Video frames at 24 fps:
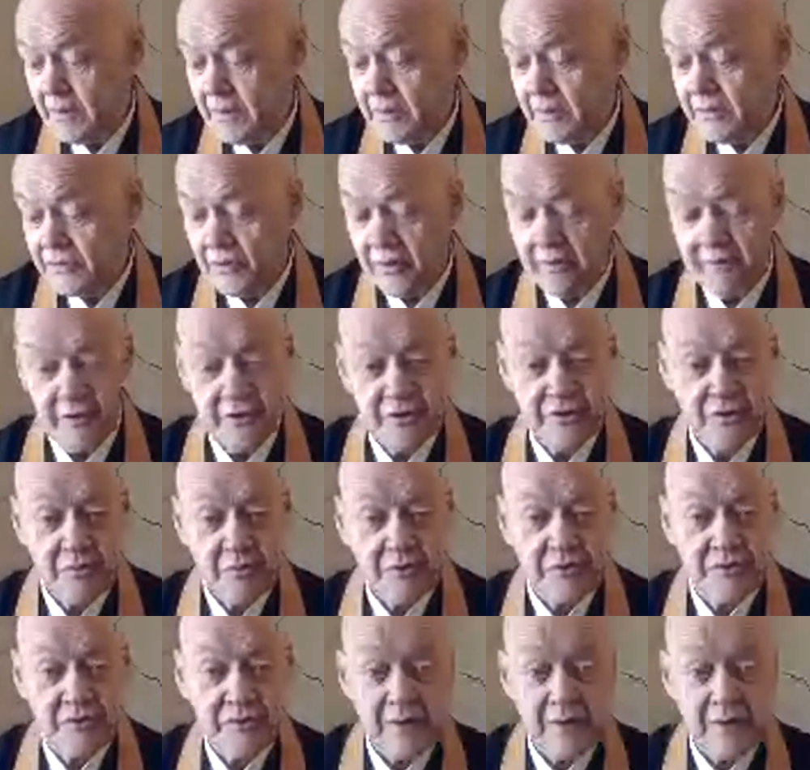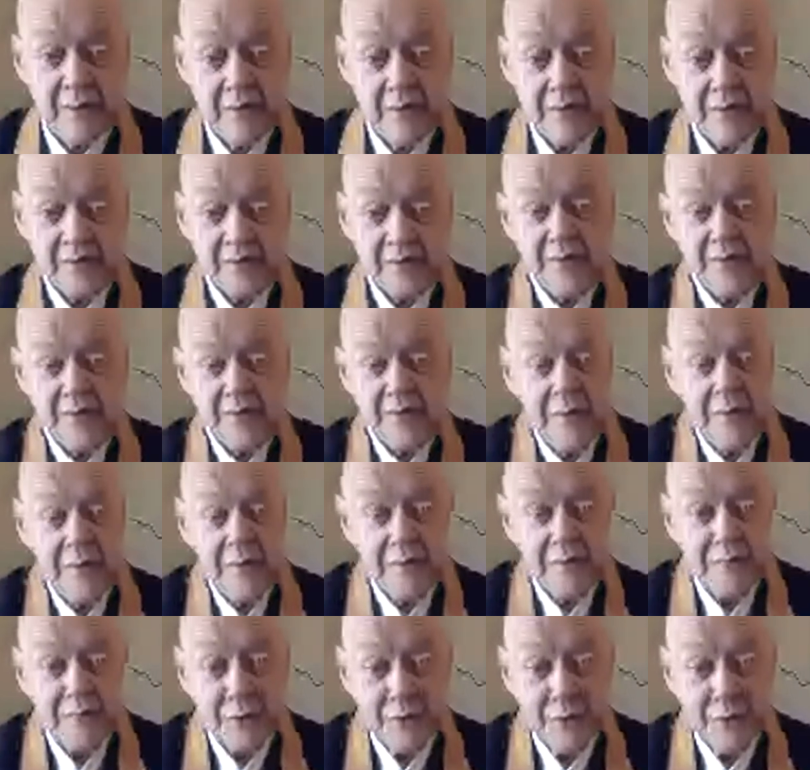service, which I presume they would
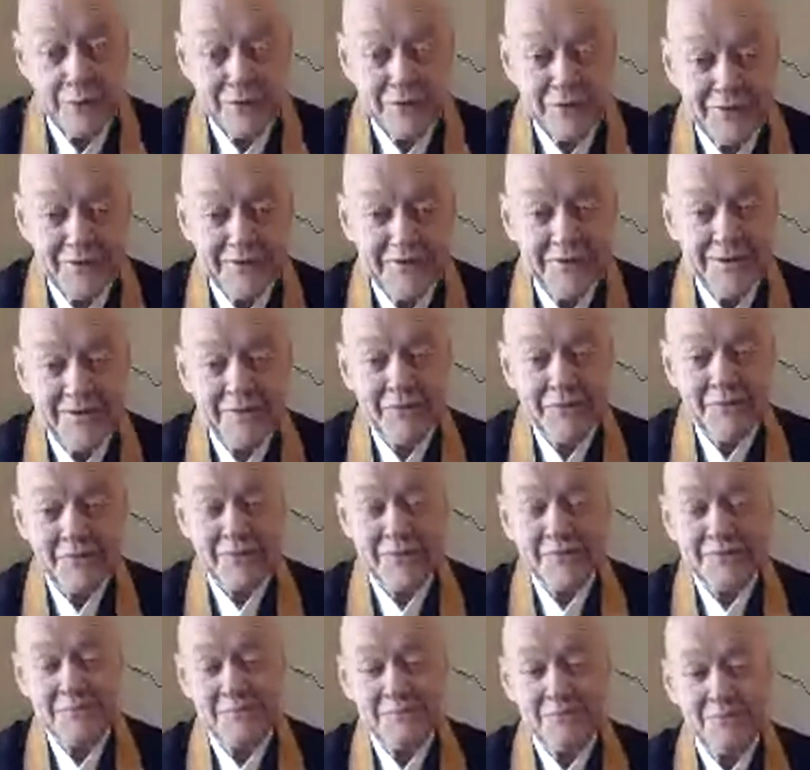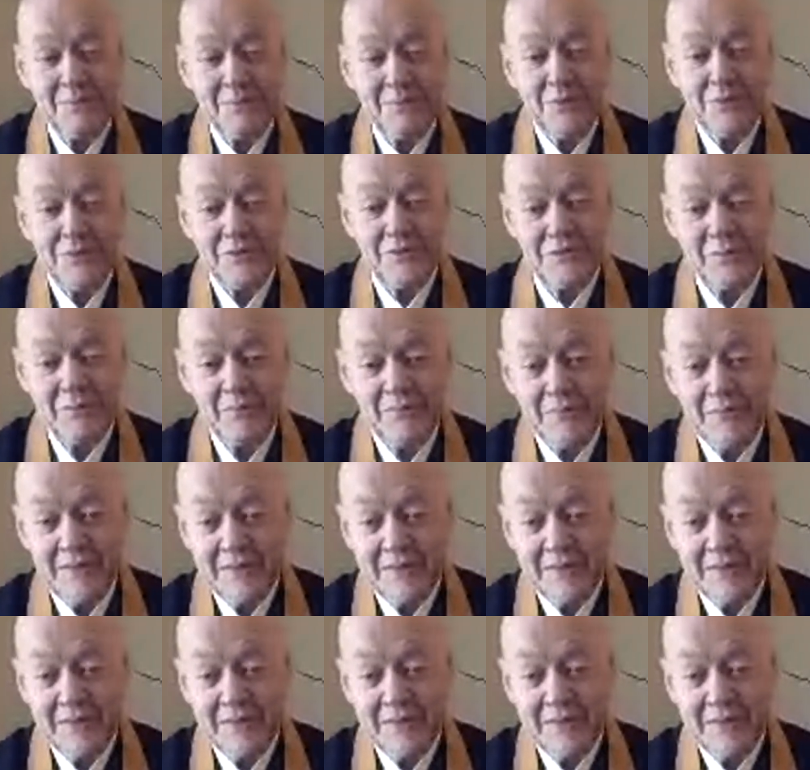prefer was different than Buddhism.